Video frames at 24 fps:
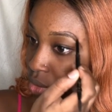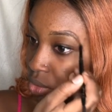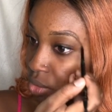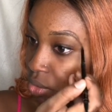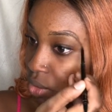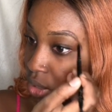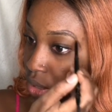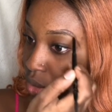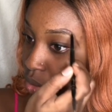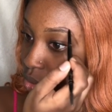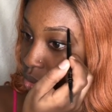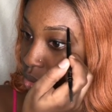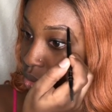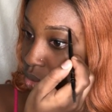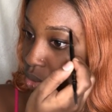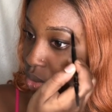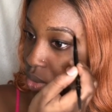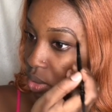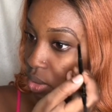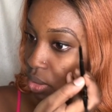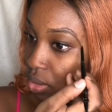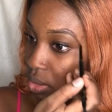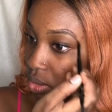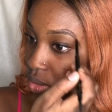So they go
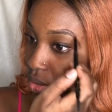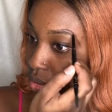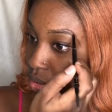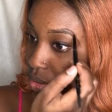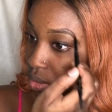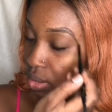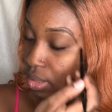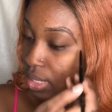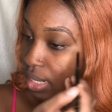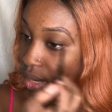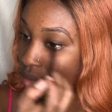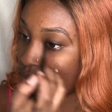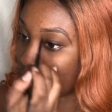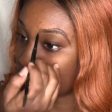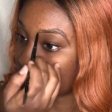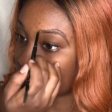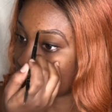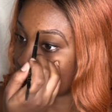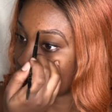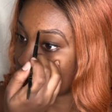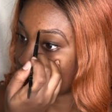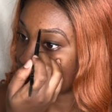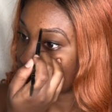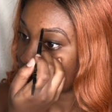down,
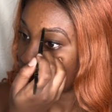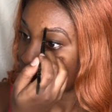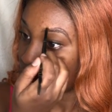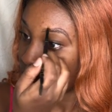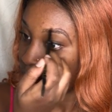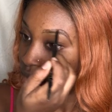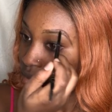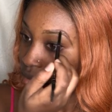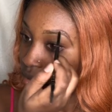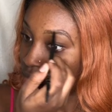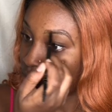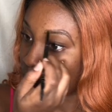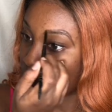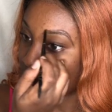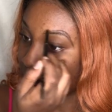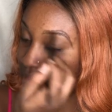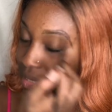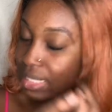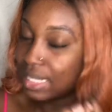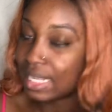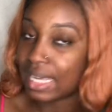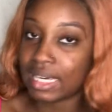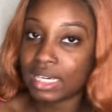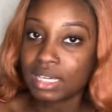
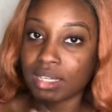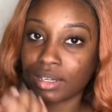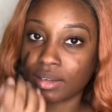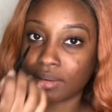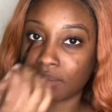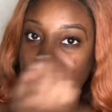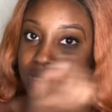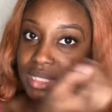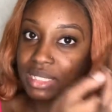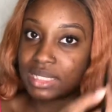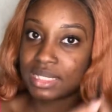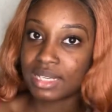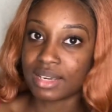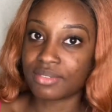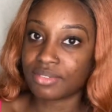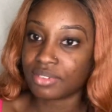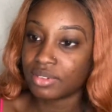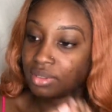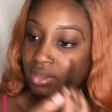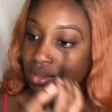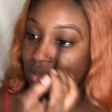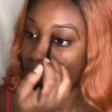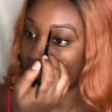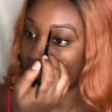creating like a number 7.